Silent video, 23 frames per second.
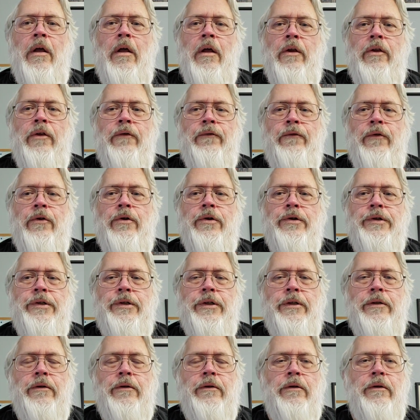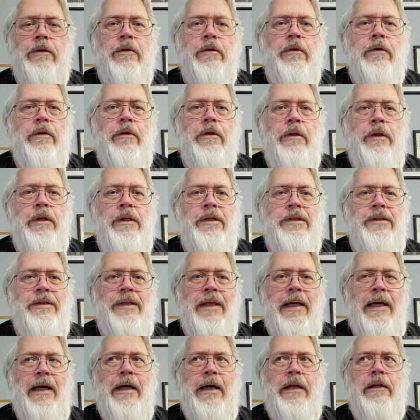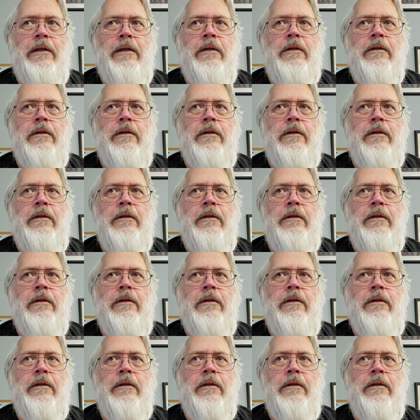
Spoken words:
The first is that